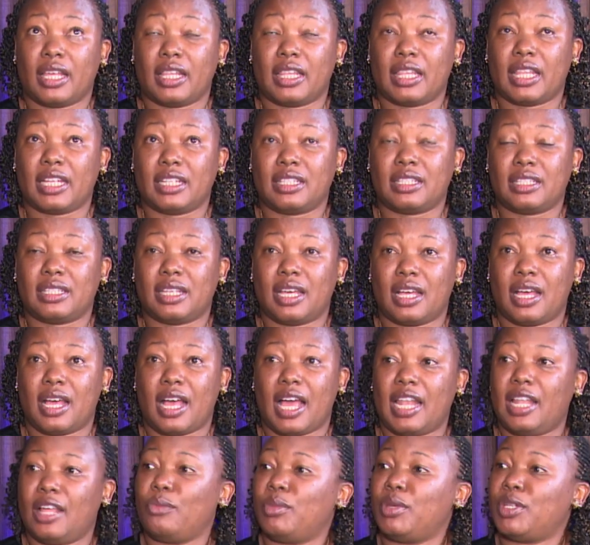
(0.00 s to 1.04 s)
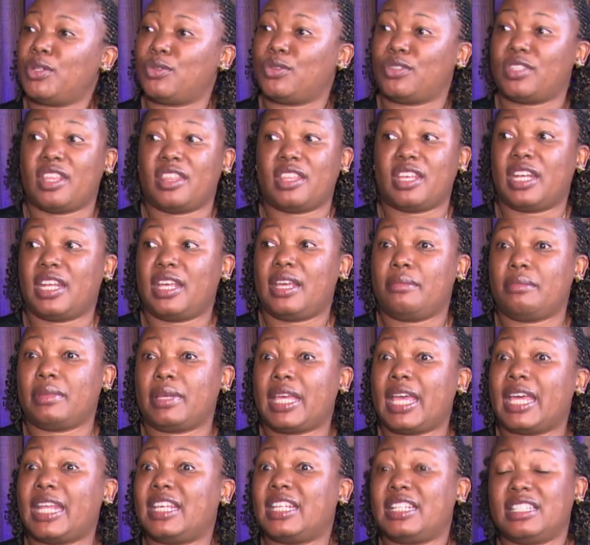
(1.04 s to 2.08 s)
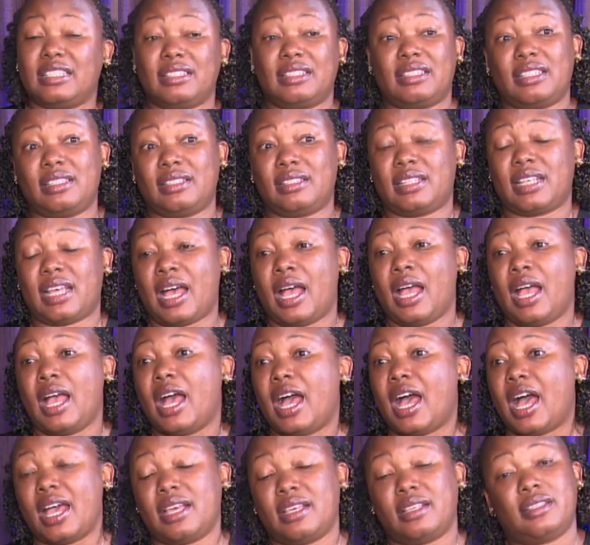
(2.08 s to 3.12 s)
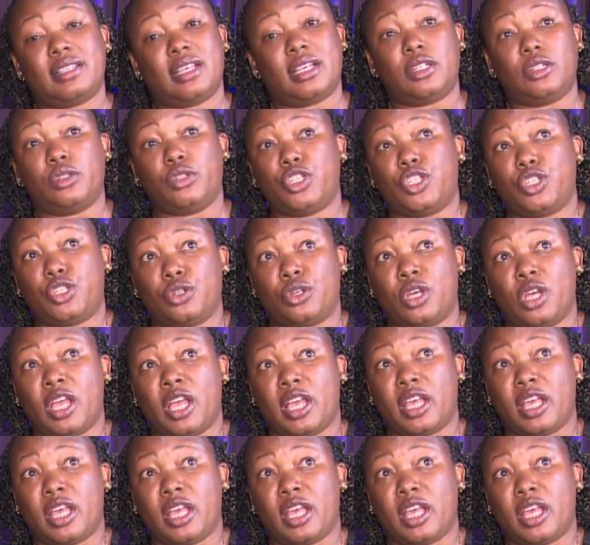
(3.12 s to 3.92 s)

And that's, allow me to say the name, Kennedy Nziza, I salute you.